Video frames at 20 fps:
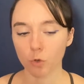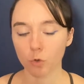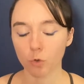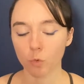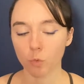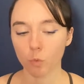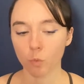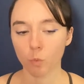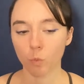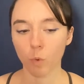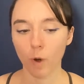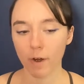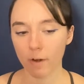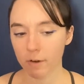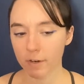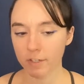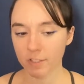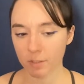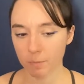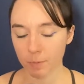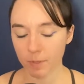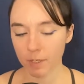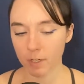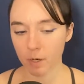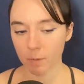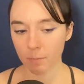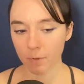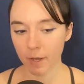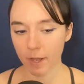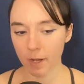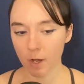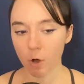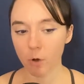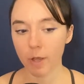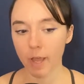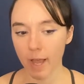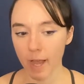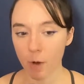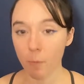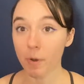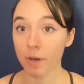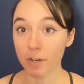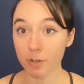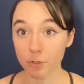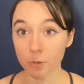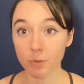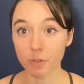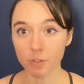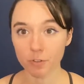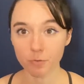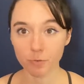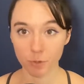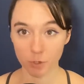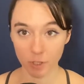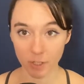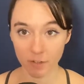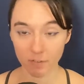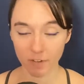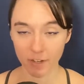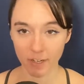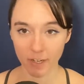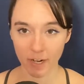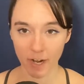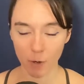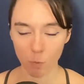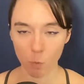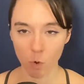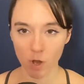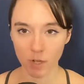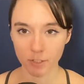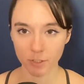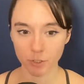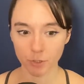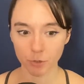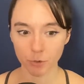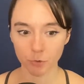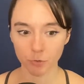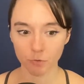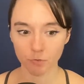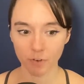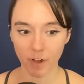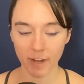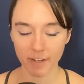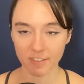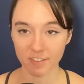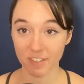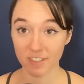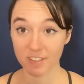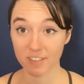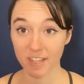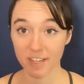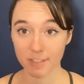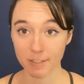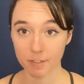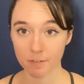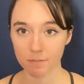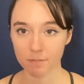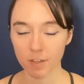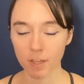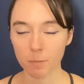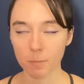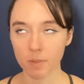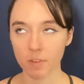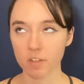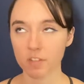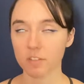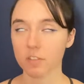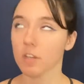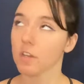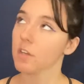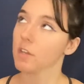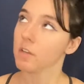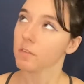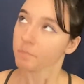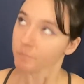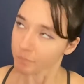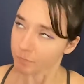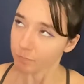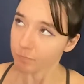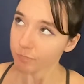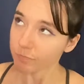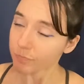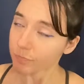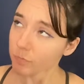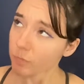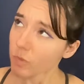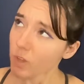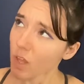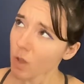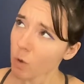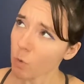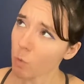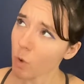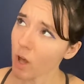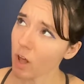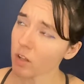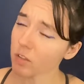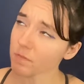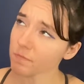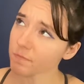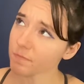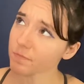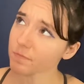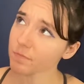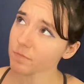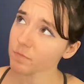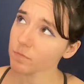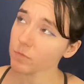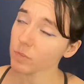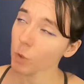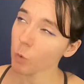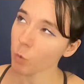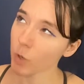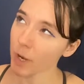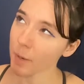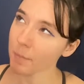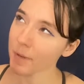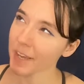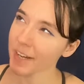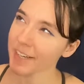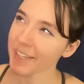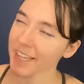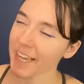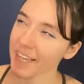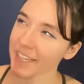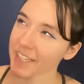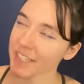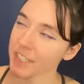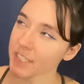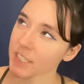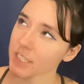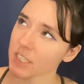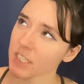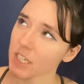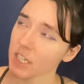where does it become like, okay, I want to do this for a living and I want to find success and fame in this? Well, what I'm getting at is